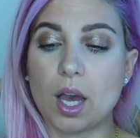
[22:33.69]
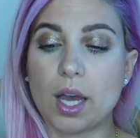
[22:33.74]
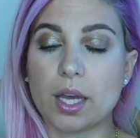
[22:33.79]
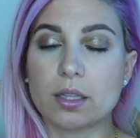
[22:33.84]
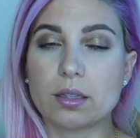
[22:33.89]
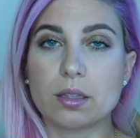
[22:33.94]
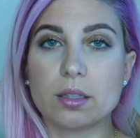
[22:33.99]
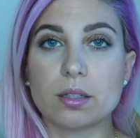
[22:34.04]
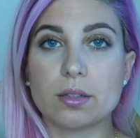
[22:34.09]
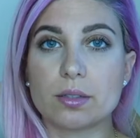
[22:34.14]

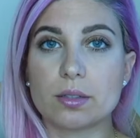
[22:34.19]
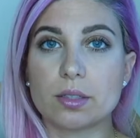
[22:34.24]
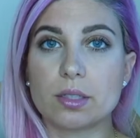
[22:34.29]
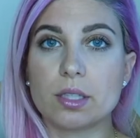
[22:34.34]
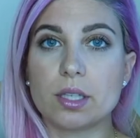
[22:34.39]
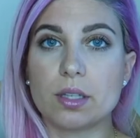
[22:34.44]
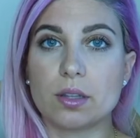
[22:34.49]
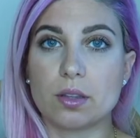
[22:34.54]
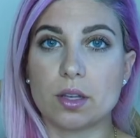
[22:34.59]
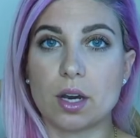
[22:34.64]
I
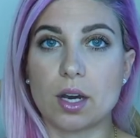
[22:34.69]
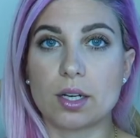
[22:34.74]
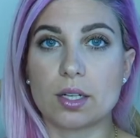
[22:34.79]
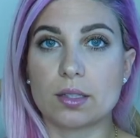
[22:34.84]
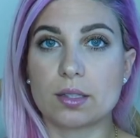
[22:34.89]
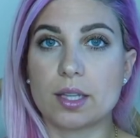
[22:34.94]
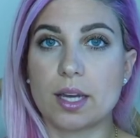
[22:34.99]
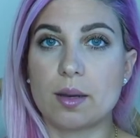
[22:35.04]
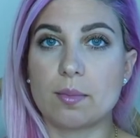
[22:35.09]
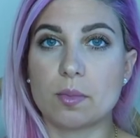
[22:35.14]
literally thought
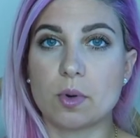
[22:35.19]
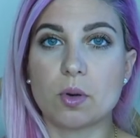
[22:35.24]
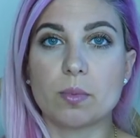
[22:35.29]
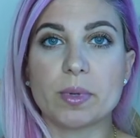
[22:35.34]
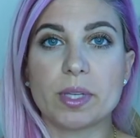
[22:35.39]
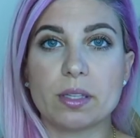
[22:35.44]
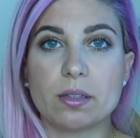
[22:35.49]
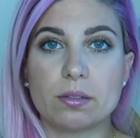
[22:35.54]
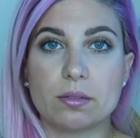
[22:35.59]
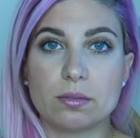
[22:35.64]
at that
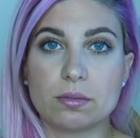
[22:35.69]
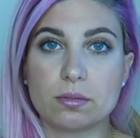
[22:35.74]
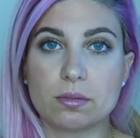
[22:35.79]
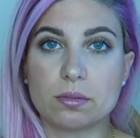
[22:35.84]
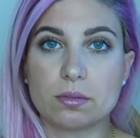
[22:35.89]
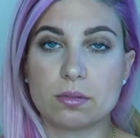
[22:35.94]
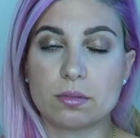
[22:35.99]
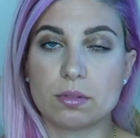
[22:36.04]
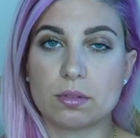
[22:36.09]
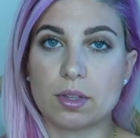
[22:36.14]
moment
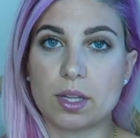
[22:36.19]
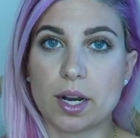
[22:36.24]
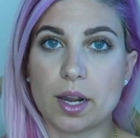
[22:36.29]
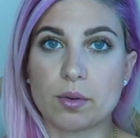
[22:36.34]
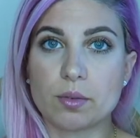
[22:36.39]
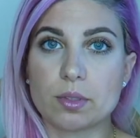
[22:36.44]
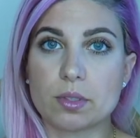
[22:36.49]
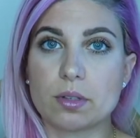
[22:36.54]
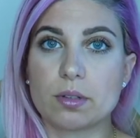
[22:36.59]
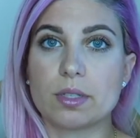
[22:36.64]
that
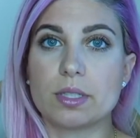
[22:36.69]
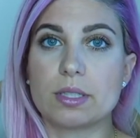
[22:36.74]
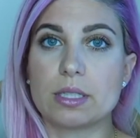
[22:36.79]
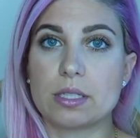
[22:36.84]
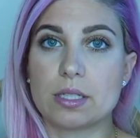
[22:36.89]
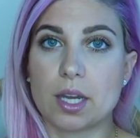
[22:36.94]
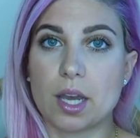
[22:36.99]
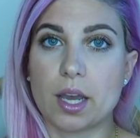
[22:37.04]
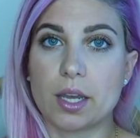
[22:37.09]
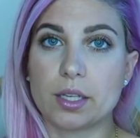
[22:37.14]
I was going to
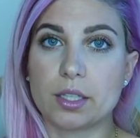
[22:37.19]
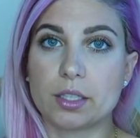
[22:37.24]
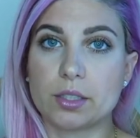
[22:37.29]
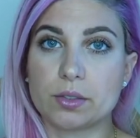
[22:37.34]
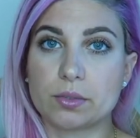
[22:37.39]
die.